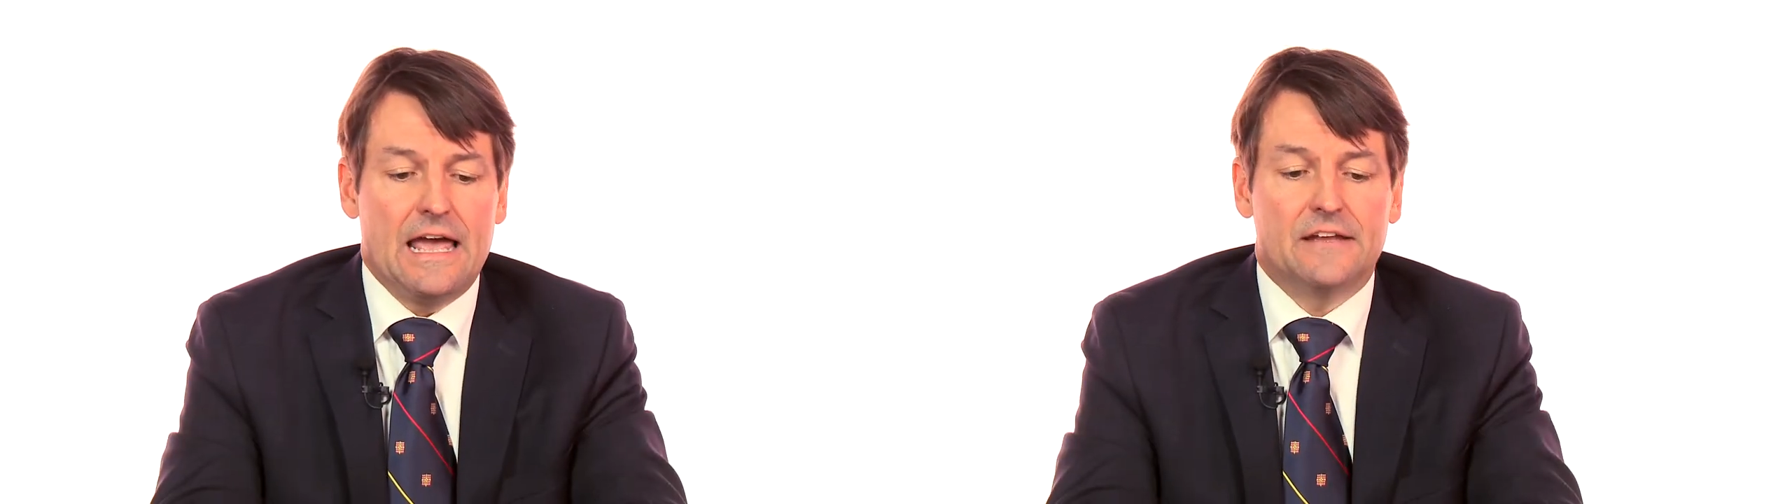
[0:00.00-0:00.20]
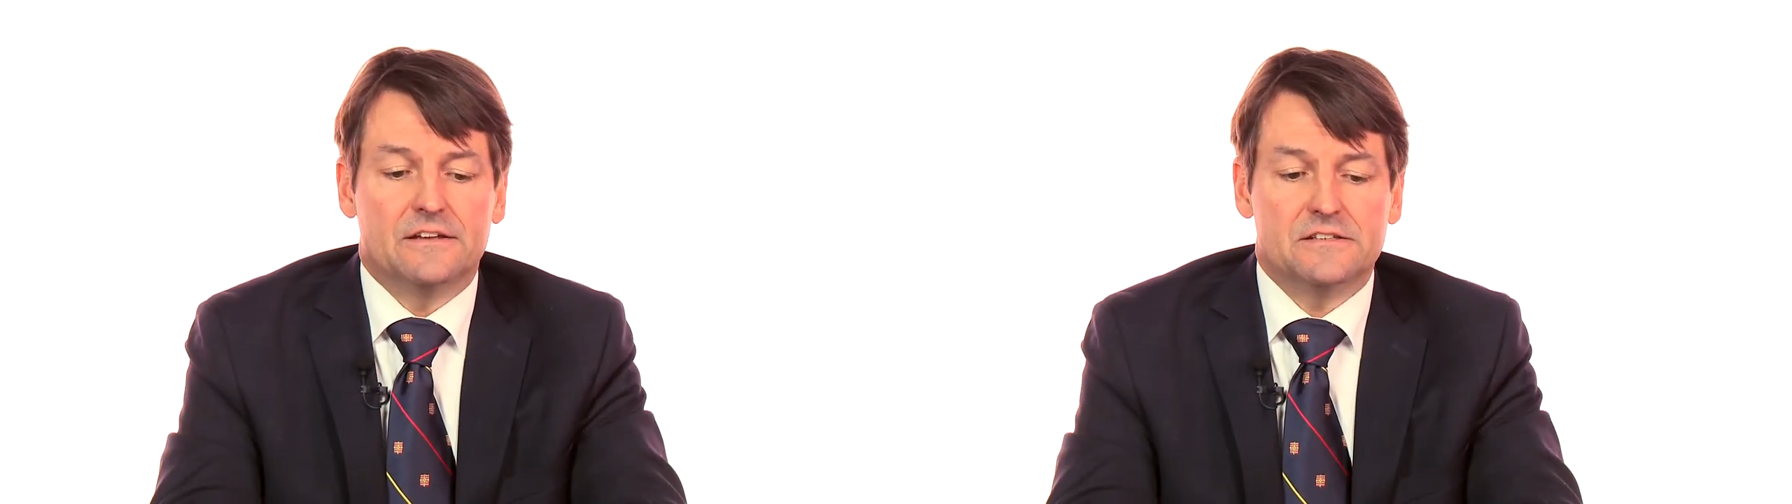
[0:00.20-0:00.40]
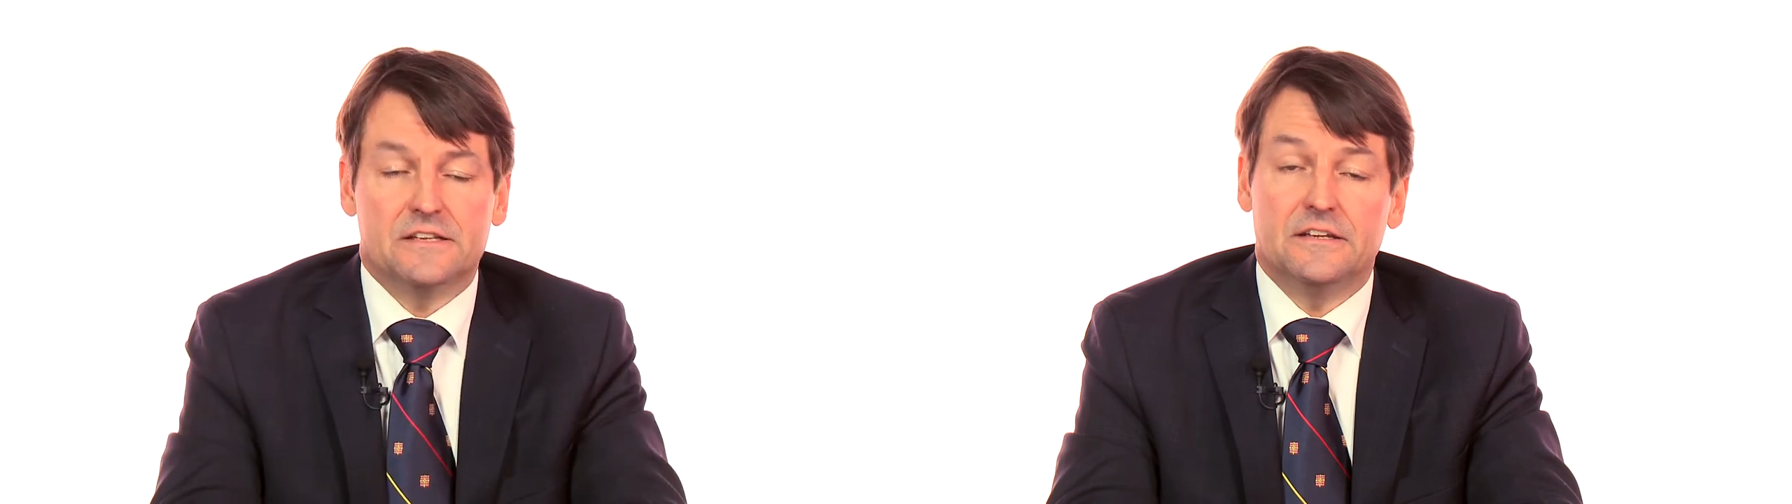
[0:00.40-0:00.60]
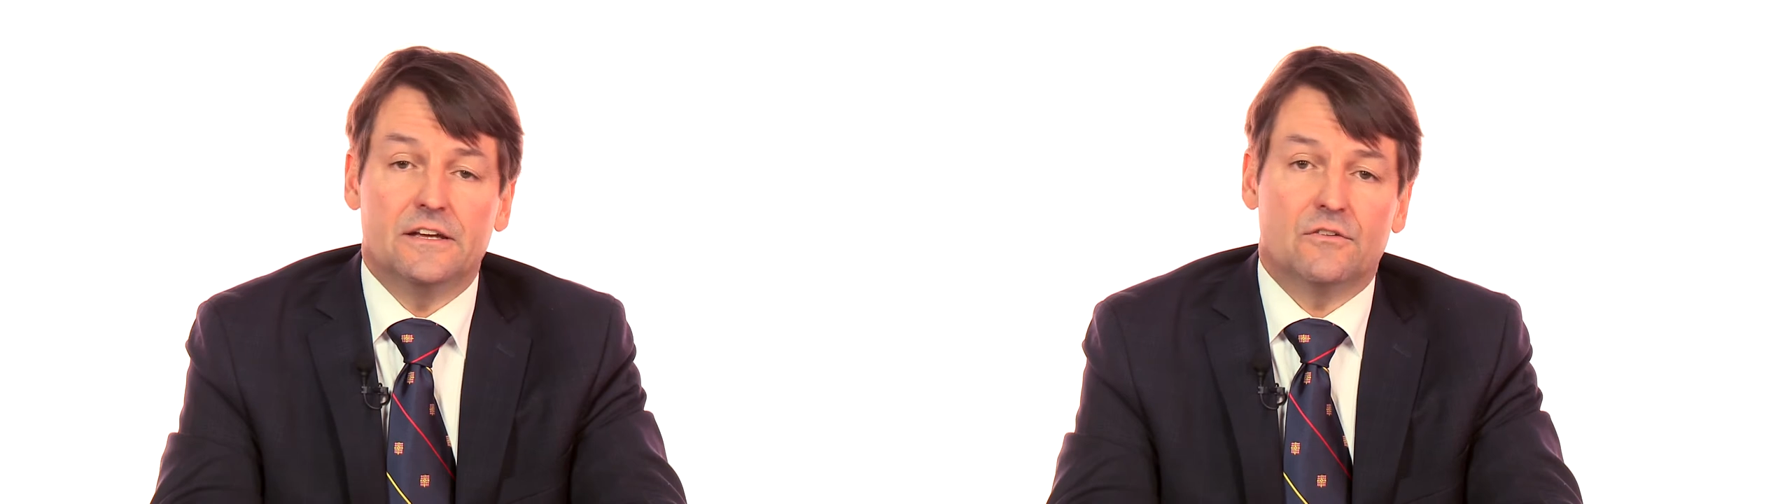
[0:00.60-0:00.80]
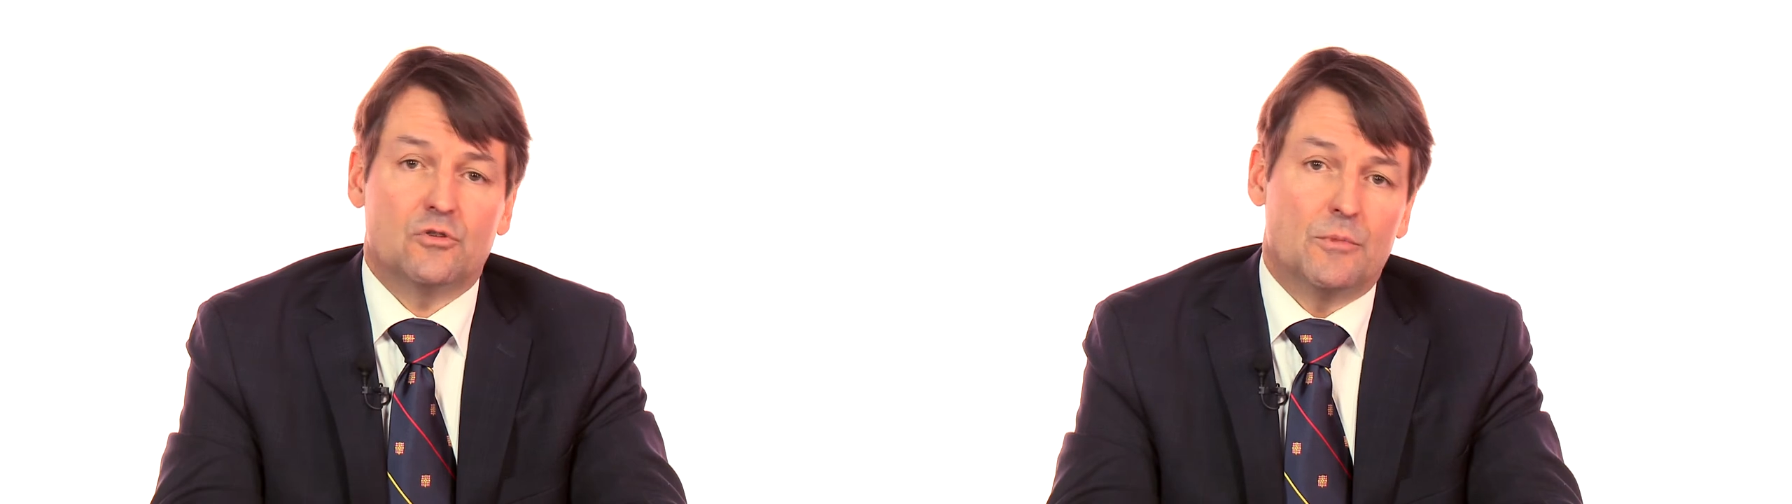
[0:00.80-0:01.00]
and the
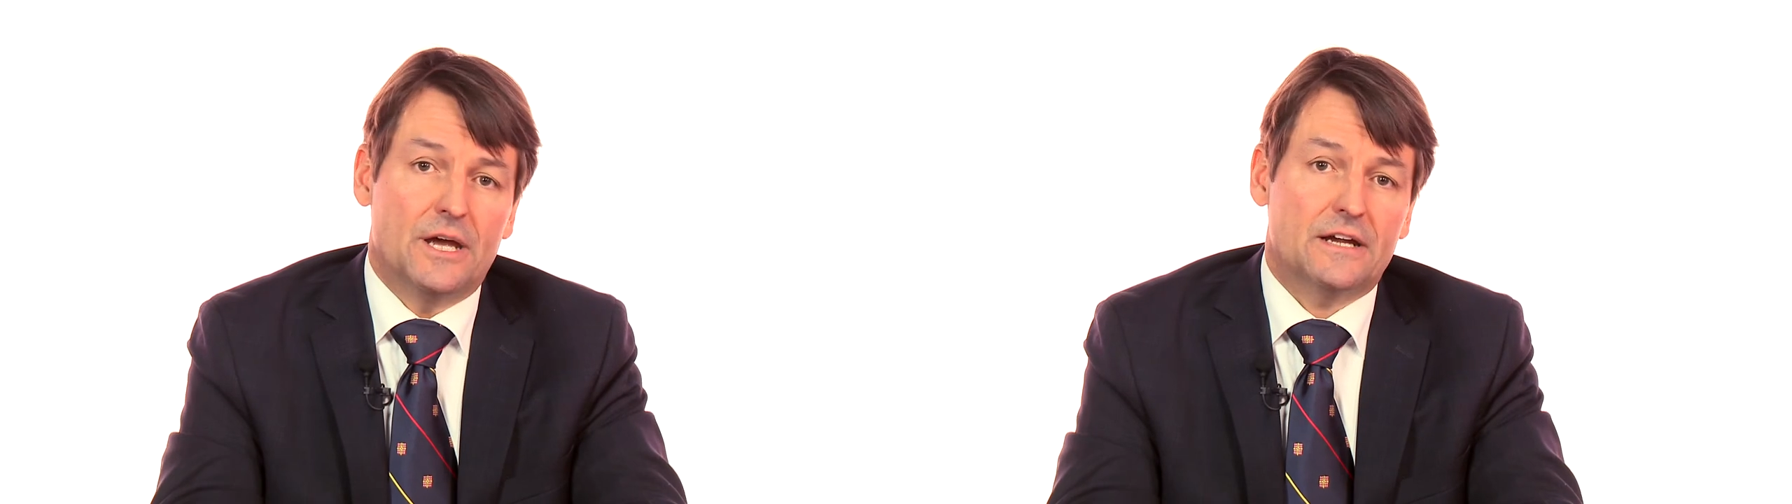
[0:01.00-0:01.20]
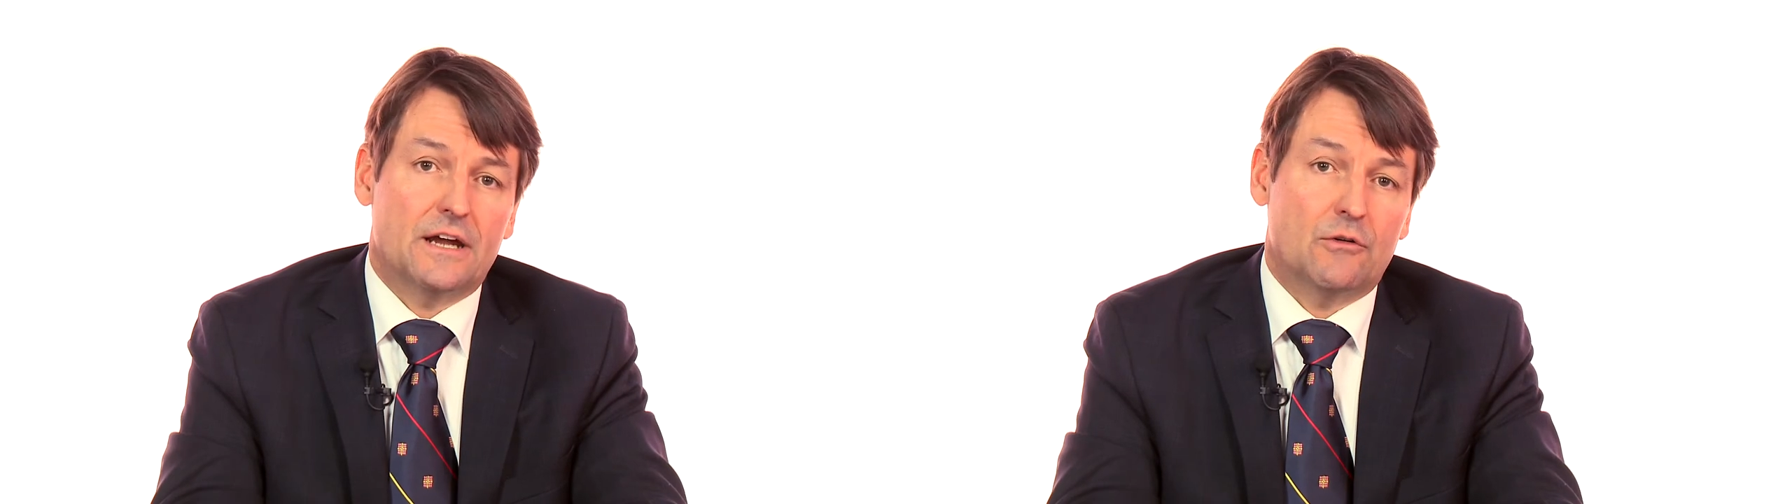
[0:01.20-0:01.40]
City of Quebec,